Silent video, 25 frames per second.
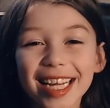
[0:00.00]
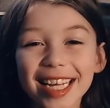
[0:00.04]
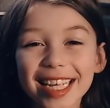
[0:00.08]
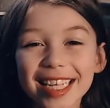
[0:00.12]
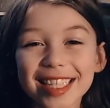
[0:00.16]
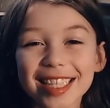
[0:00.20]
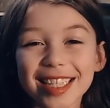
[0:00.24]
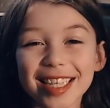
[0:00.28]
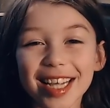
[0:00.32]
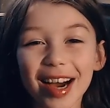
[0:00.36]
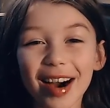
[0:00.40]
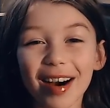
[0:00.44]

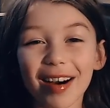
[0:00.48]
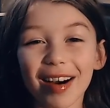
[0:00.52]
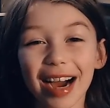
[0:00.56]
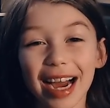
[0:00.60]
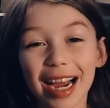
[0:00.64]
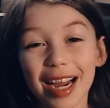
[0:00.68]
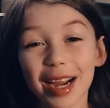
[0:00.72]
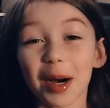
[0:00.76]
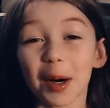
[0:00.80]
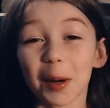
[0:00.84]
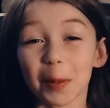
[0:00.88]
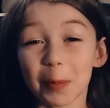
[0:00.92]
So I
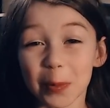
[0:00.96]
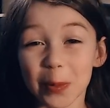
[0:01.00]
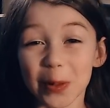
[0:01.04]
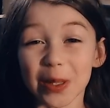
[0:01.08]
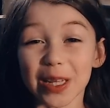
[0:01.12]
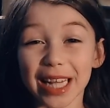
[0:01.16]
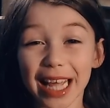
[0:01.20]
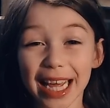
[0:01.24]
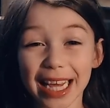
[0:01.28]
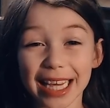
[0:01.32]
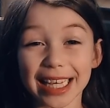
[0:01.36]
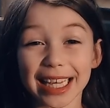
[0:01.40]
hope you
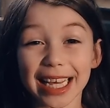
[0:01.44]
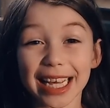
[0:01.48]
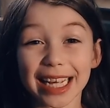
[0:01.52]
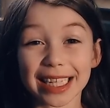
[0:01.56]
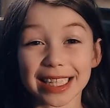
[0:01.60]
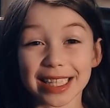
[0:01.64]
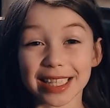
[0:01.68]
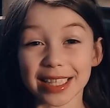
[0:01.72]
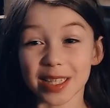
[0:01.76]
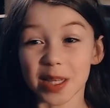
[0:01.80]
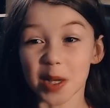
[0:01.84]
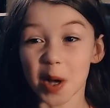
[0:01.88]
like
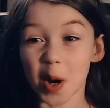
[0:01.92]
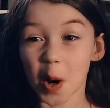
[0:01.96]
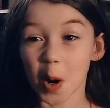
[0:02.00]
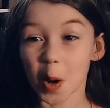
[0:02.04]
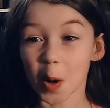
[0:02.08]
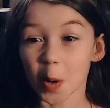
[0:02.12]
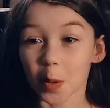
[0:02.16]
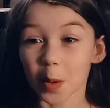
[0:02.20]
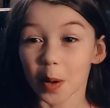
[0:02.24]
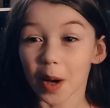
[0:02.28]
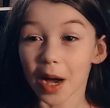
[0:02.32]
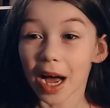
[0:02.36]
it.
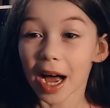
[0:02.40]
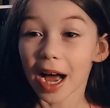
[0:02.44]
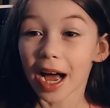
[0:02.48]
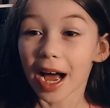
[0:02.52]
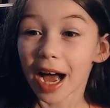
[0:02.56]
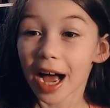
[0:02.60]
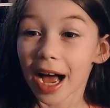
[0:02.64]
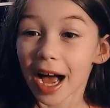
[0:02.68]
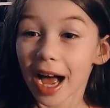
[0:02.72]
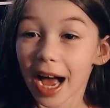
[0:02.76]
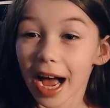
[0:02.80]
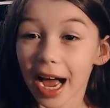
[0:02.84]
So
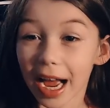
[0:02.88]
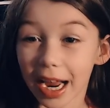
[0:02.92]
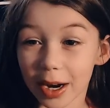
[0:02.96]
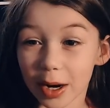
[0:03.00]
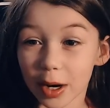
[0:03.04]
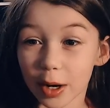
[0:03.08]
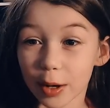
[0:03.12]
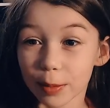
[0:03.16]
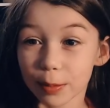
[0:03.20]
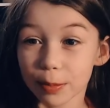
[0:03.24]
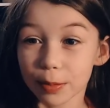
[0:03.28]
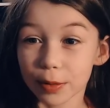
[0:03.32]
I
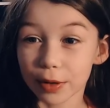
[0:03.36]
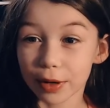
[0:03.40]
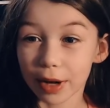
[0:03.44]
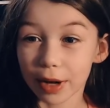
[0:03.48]
hope you